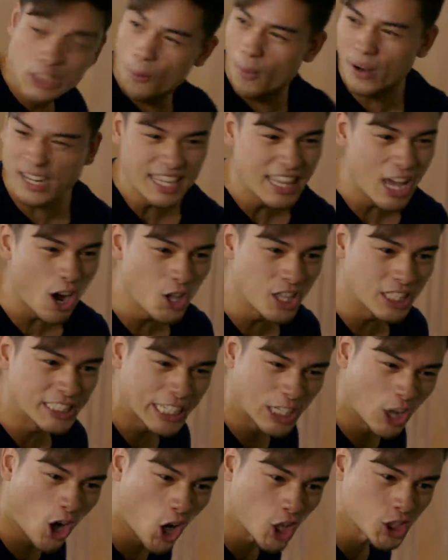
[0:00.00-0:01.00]
All my
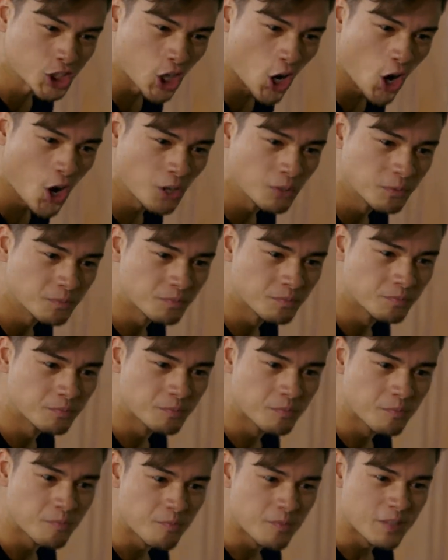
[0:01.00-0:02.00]
business is
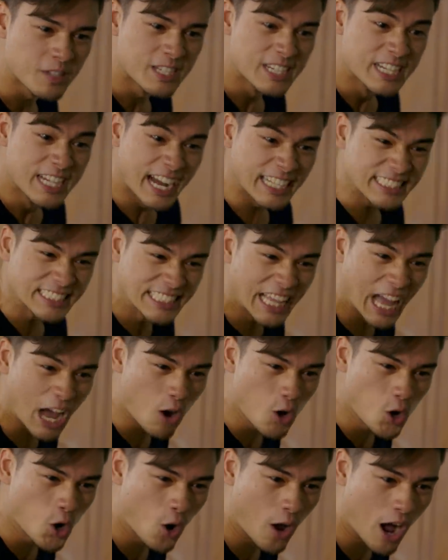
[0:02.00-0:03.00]
collapsed! And I
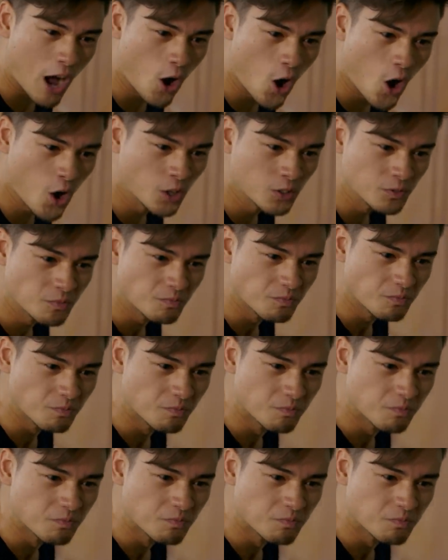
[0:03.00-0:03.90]
went to prison!